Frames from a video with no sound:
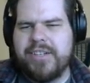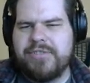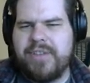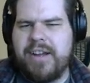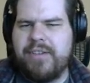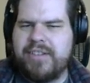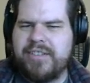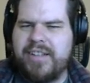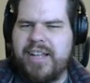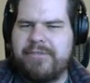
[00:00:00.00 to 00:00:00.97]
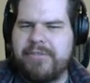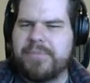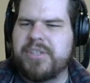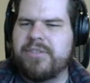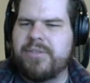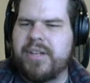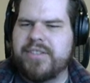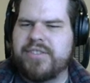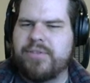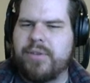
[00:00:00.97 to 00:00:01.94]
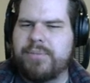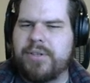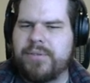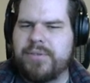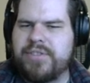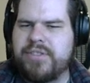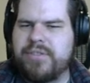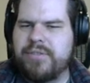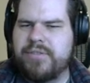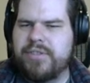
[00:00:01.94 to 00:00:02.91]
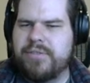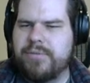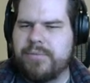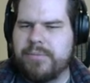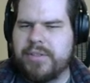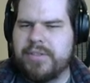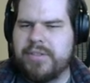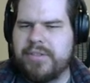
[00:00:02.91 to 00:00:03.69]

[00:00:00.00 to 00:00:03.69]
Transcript: drowning the life from you as you are pulled to your doom.